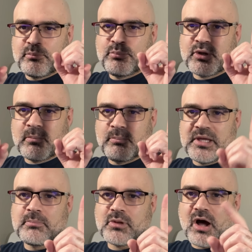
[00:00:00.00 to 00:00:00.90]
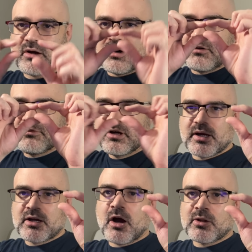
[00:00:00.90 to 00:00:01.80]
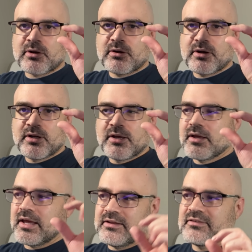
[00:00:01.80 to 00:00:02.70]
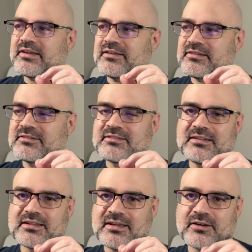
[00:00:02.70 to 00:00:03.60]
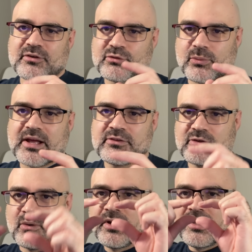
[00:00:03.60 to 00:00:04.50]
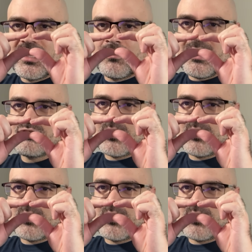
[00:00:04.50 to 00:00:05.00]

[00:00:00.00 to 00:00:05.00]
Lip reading: put a big block of a color. In this case, let's just say the character is red. So imagine I